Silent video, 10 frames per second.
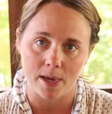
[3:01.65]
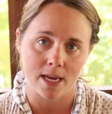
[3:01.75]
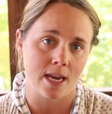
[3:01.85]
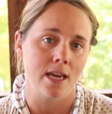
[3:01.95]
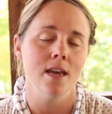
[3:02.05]

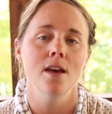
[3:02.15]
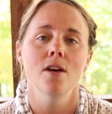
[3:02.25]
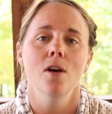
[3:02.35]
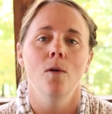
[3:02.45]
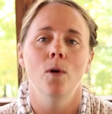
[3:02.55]
picking,
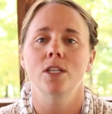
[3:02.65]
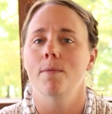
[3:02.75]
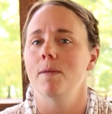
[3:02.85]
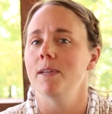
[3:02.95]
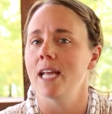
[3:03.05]
which
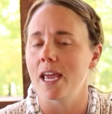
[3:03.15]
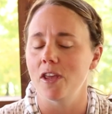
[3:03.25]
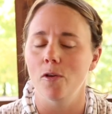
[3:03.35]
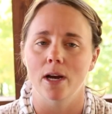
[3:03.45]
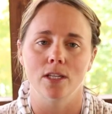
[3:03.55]
I'm going to be
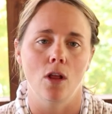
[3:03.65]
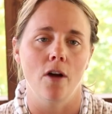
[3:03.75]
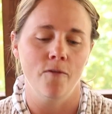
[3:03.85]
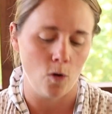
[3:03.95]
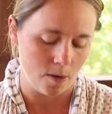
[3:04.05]
taking you guys
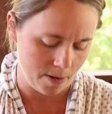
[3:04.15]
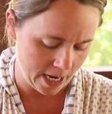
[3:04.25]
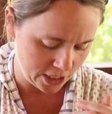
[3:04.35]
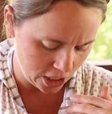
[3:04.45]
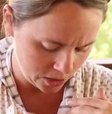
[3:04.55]
along for. But
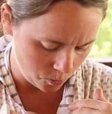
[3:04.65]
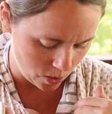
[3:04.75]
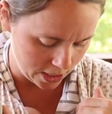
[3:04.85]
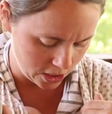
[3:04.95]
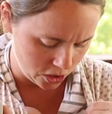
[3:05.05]
I just
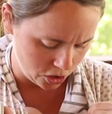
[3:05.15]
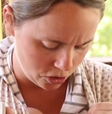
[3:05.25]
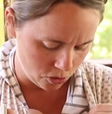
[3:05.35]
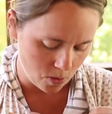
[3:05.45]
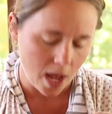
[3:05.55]
wanted to
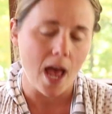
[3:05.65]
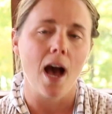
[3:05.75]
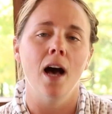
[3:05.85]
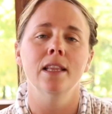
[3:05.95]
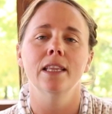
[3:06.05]
do
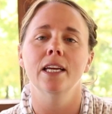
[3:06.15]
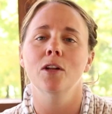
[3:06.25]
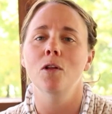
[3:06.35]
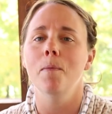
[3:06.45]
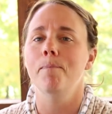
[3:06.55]
a
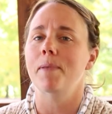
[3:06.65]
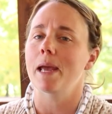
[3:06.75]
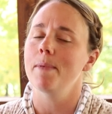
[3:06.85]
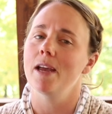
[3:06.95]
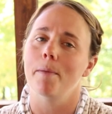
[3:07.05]
little
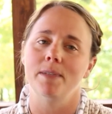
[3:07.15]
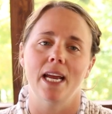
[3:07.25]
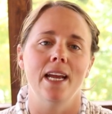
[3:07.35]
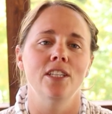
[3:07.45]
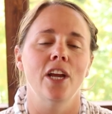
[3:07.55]
baby
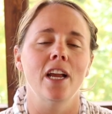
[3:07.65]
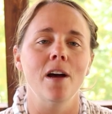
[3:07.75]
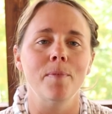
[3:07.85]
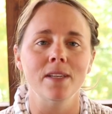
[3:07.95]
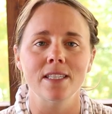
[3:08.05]
update.
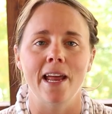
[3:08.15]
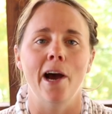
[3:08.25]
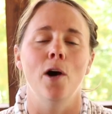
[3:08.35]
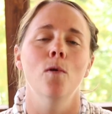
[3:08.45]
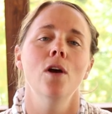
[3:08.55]
Jacob is
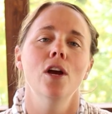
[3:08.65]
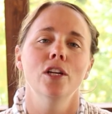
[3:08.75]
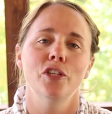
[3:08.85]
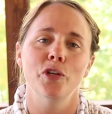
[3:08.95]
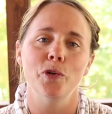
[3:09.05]
now
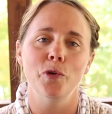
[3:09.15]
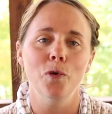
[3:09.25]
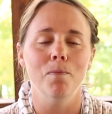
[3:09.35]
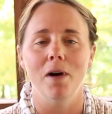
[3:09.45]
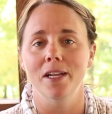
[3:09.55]

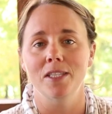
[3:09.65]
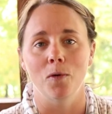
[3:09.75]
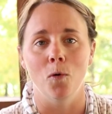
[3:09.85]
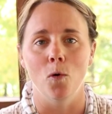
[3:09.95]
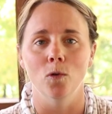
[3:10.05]
two months
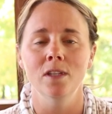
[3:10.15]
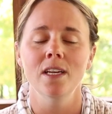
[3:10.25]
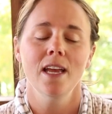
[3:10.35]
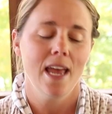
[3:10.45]
old old.